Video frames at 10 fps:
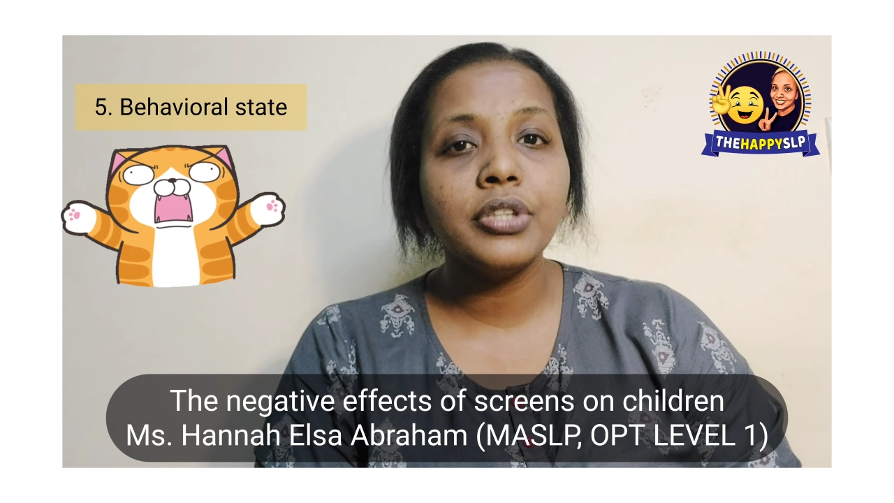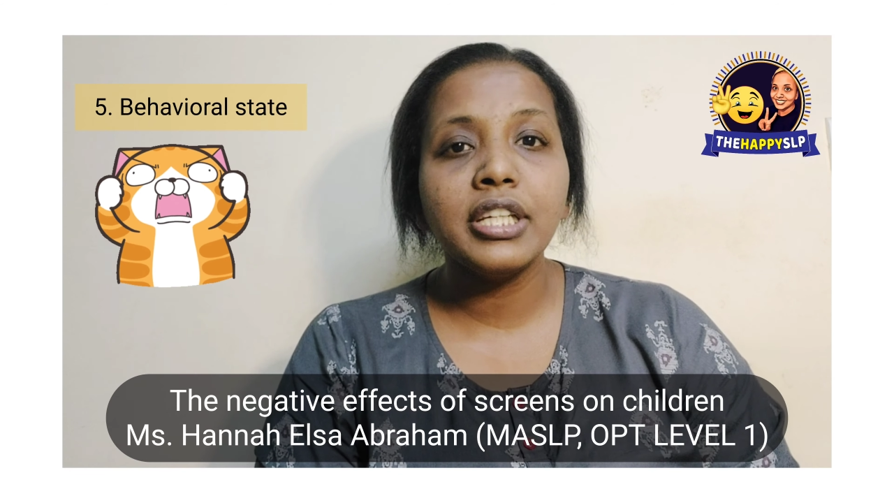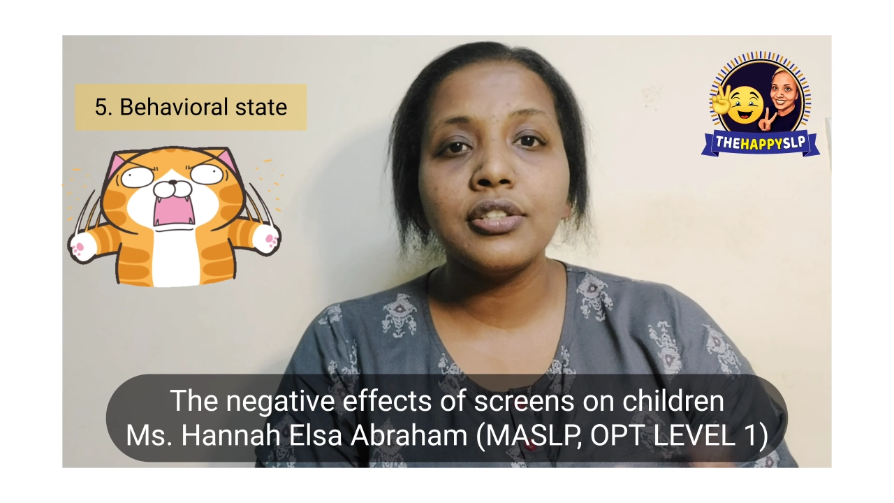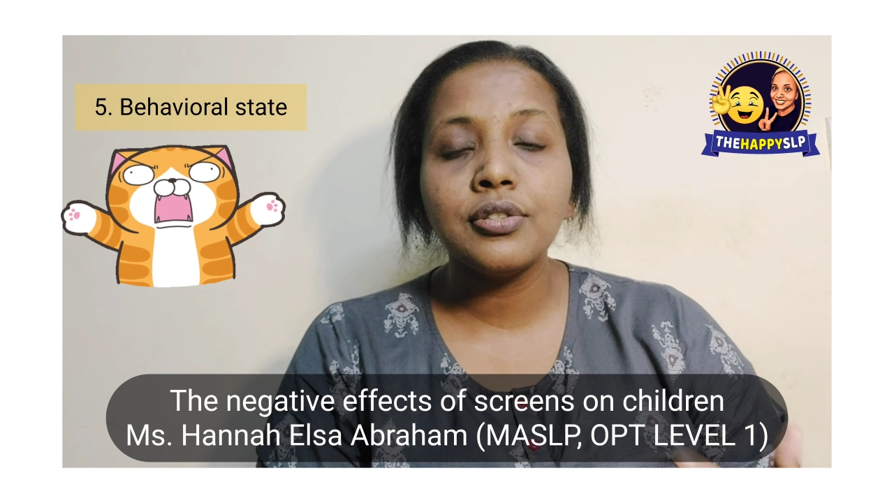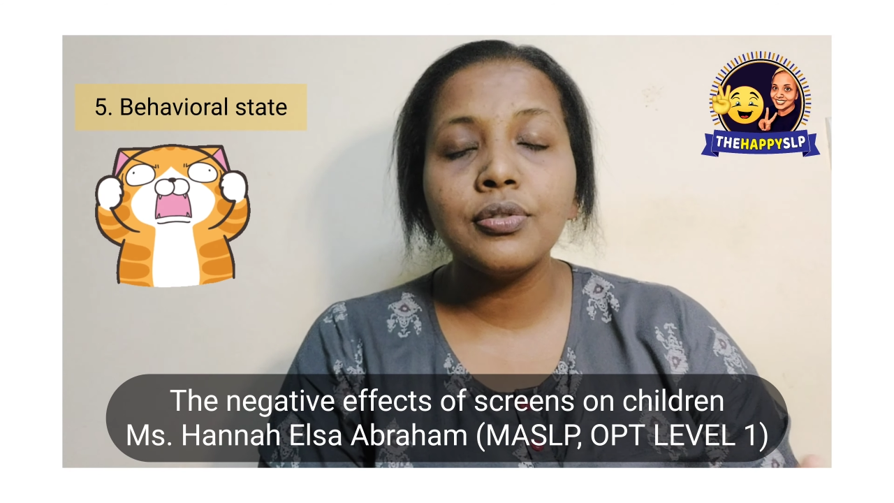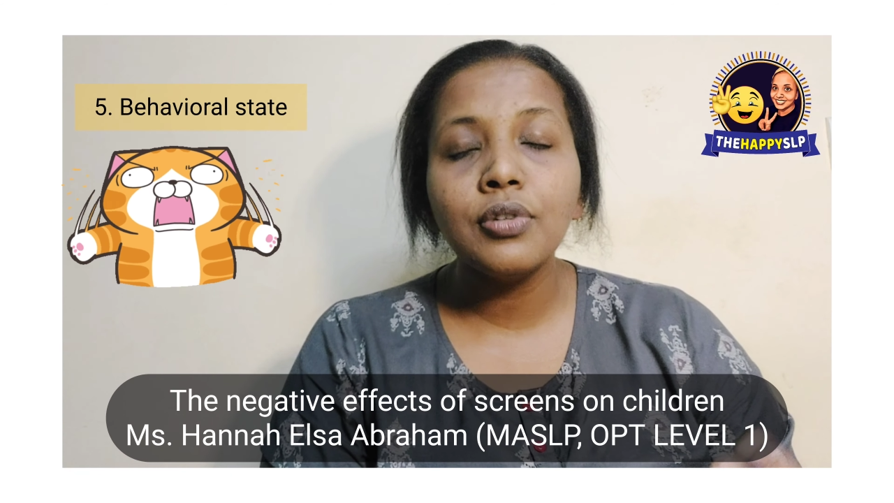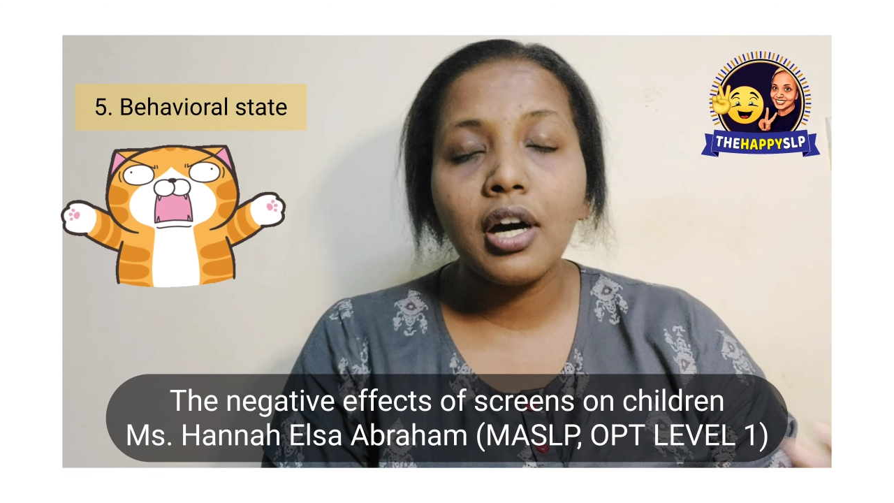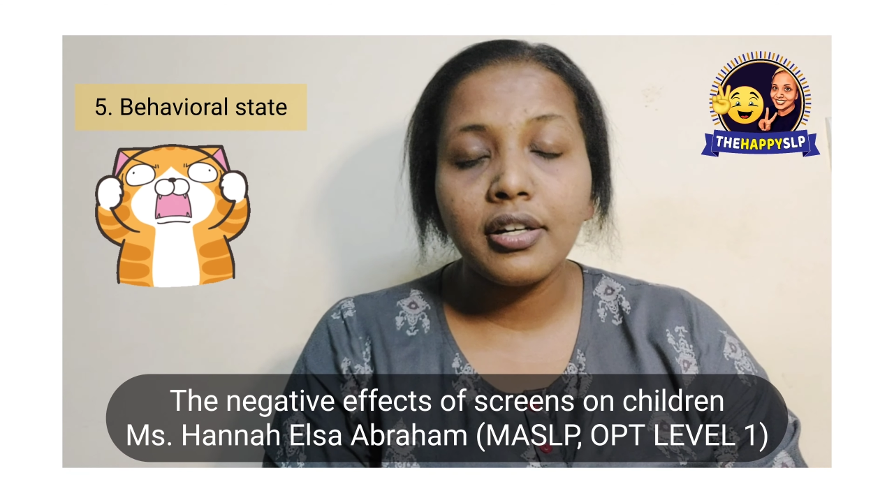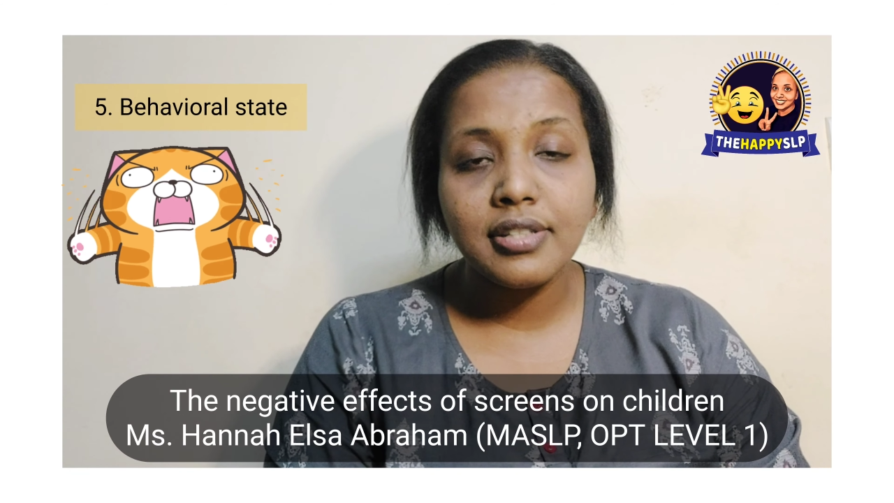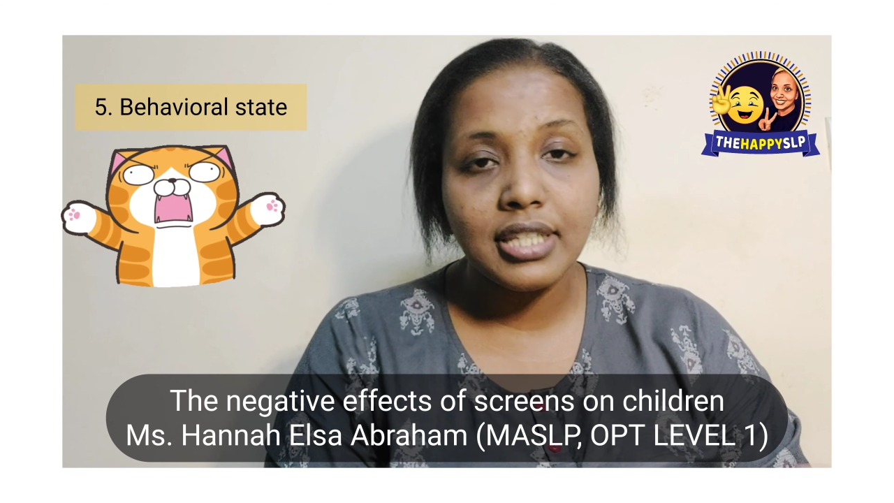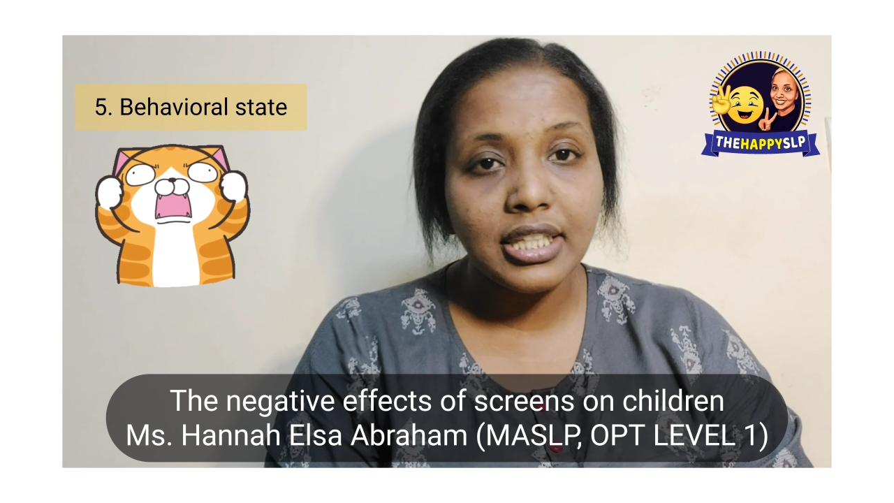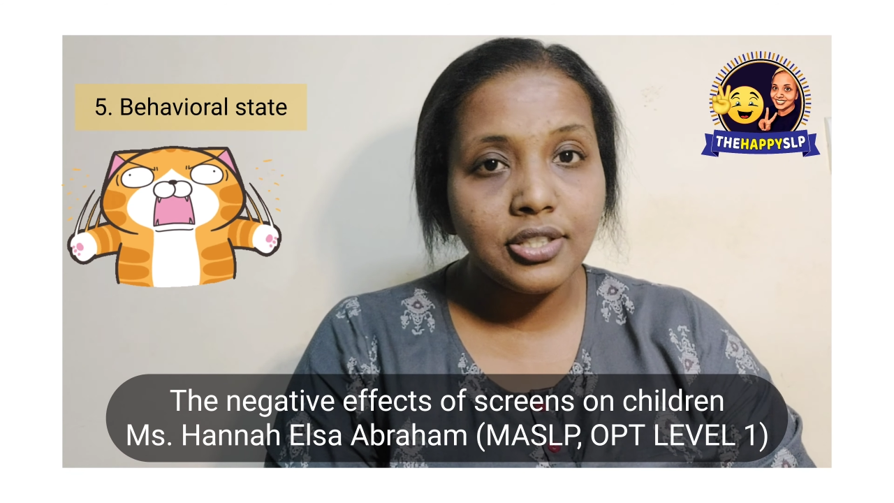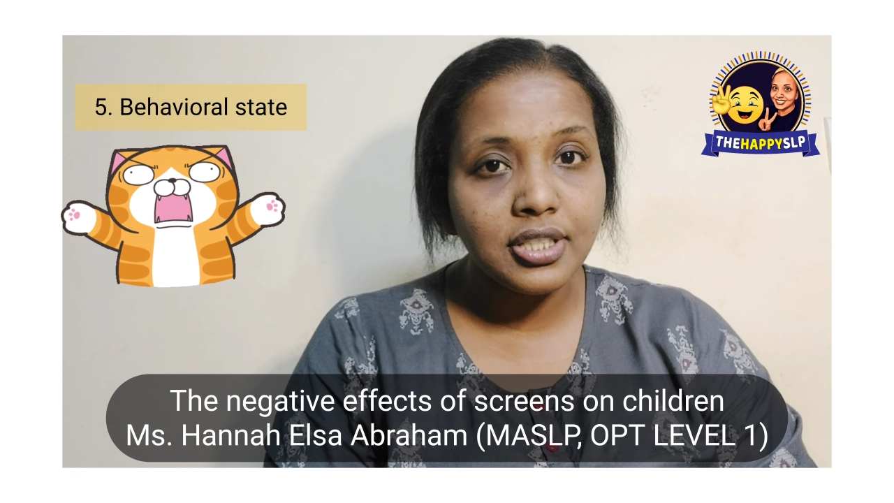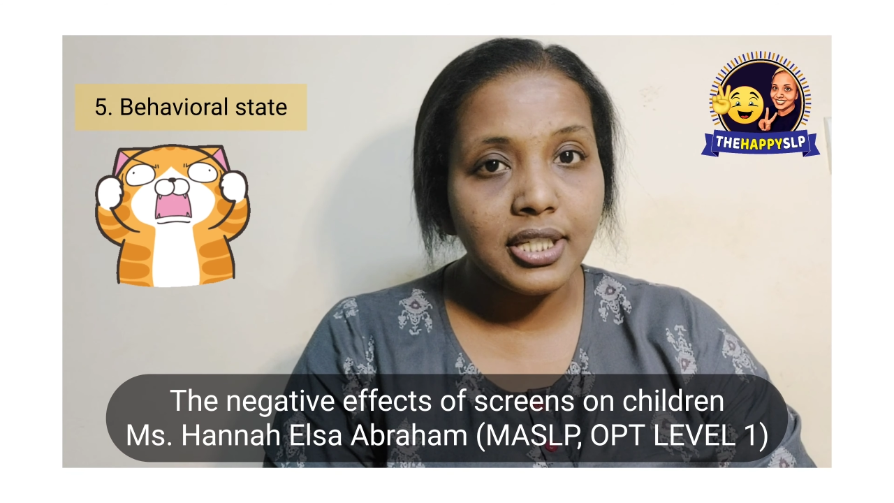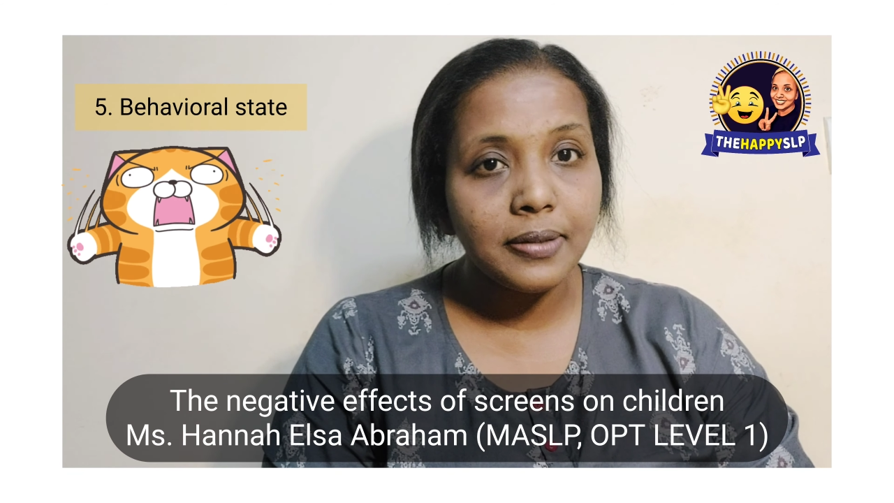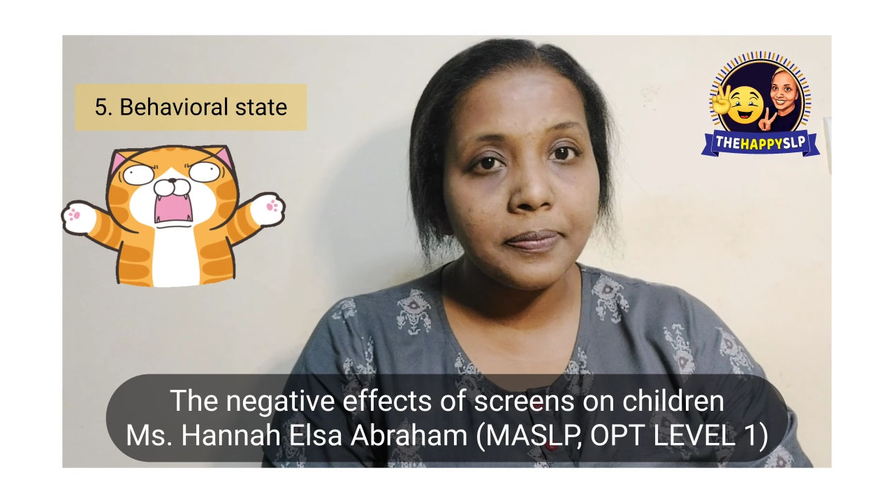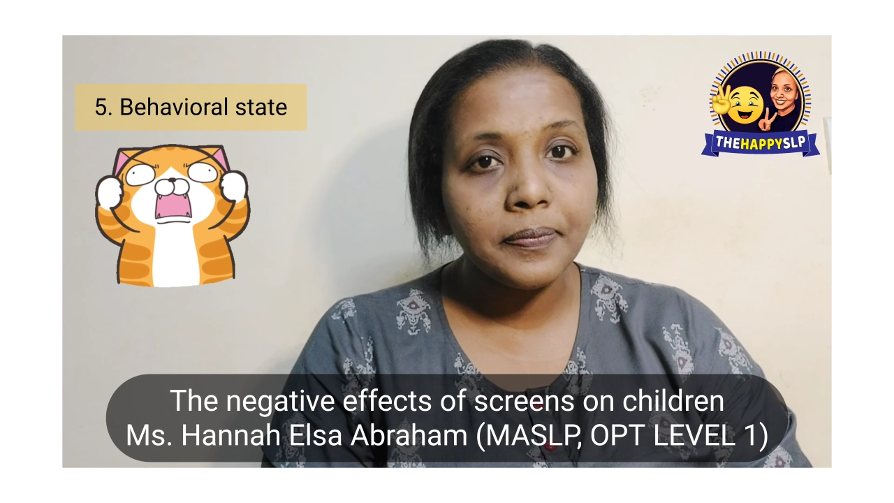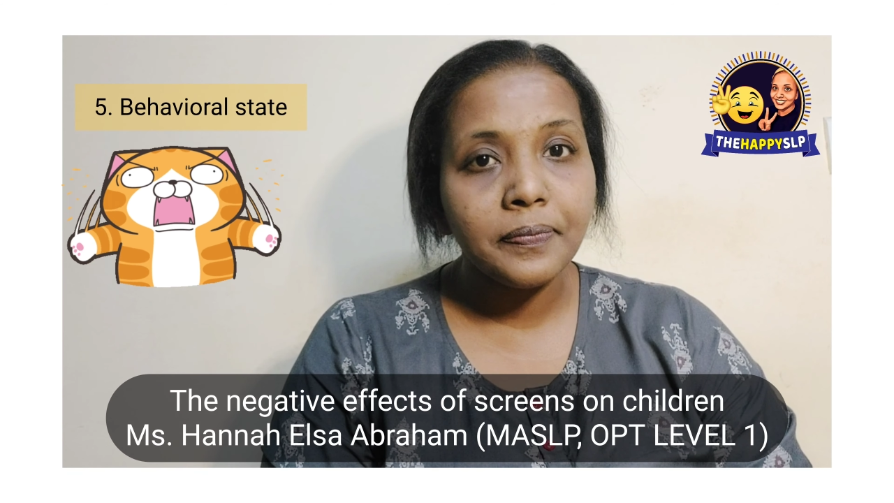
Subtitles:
than 2 hours each day.